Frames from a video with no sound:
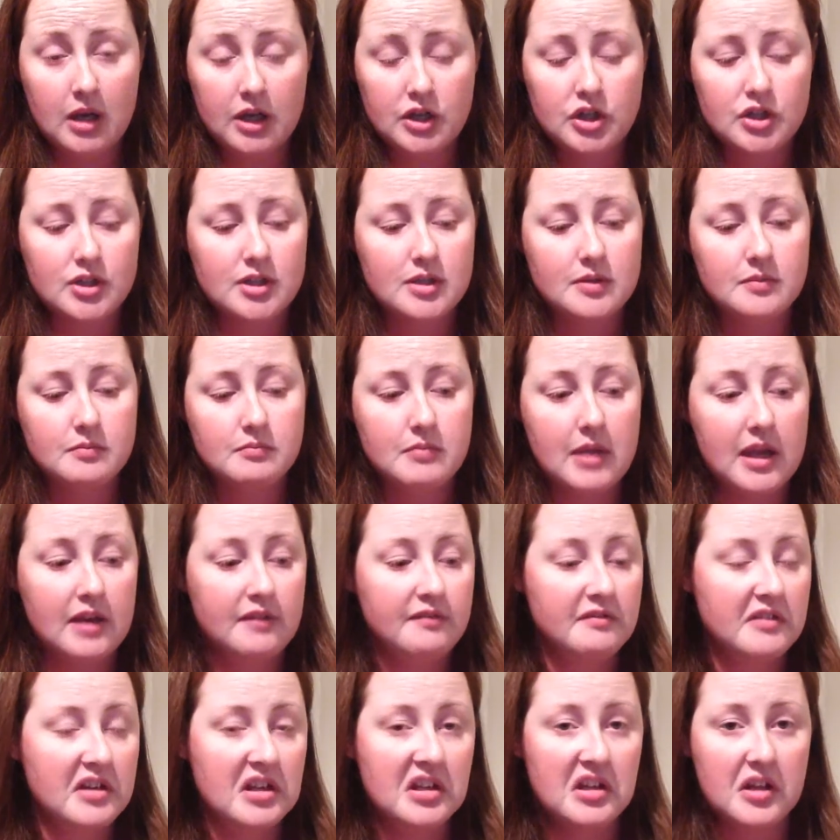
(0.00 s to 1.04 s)
I just
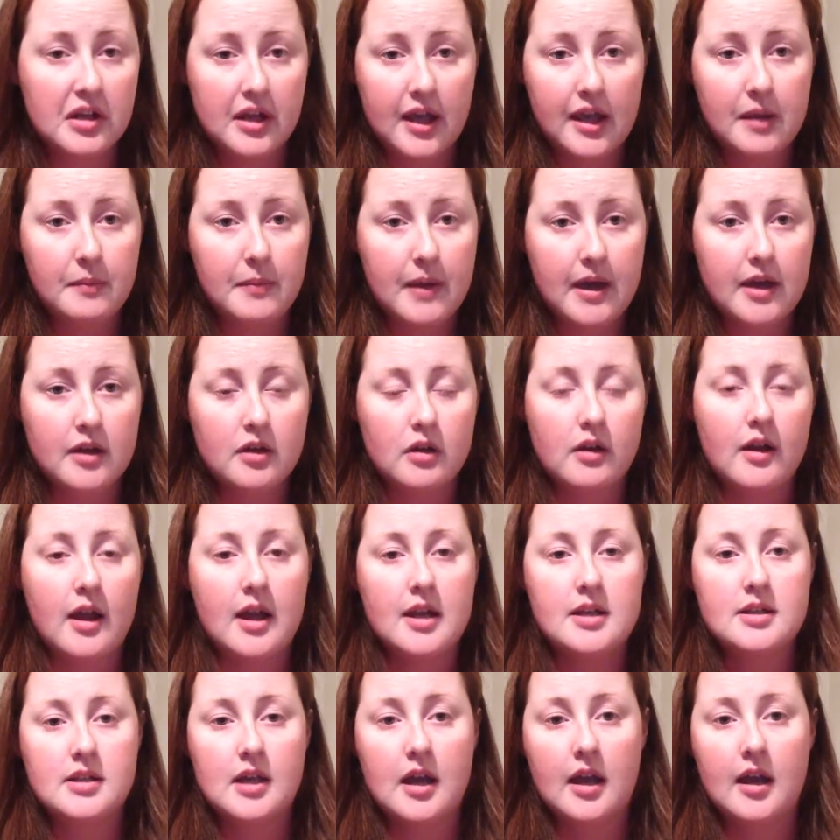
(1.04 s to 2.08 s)
made vanilla cake batter
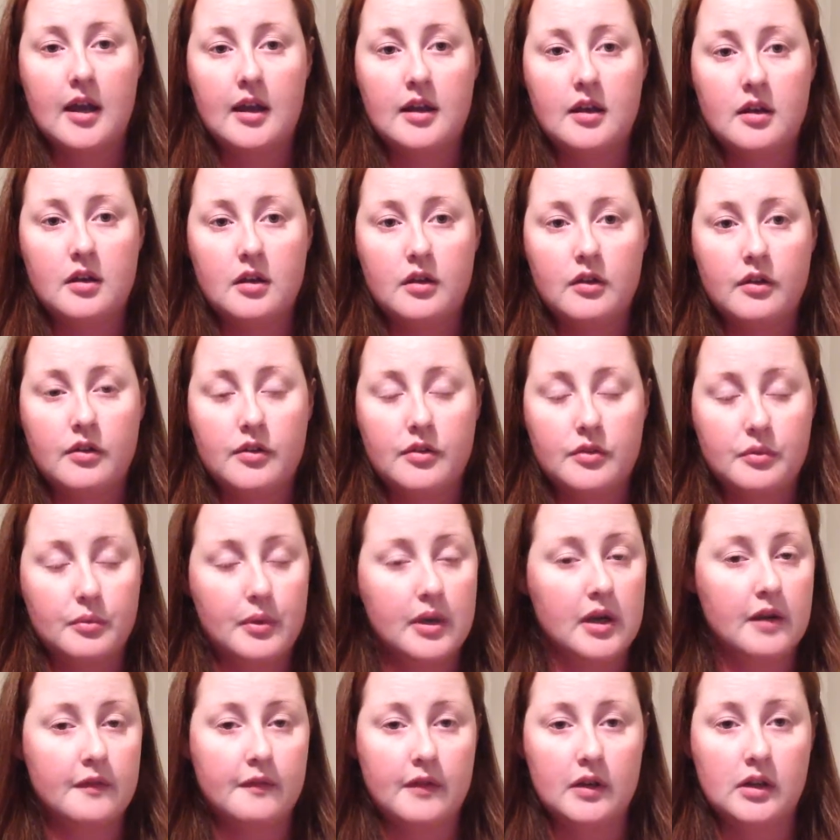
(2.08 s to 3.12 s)
and dyed
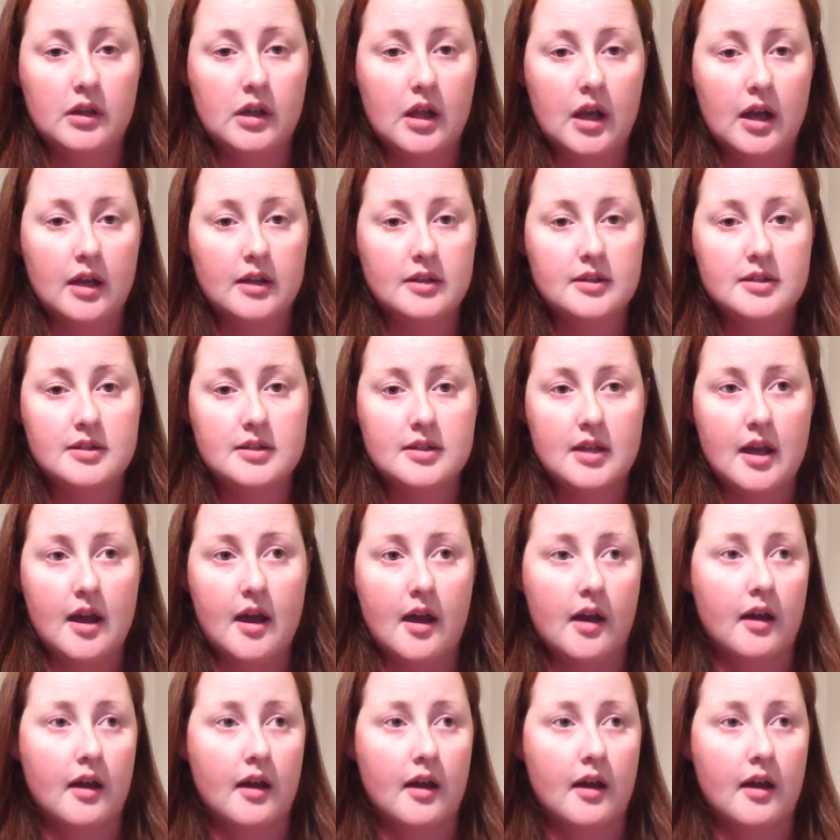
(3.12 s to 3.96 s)
3 different lots,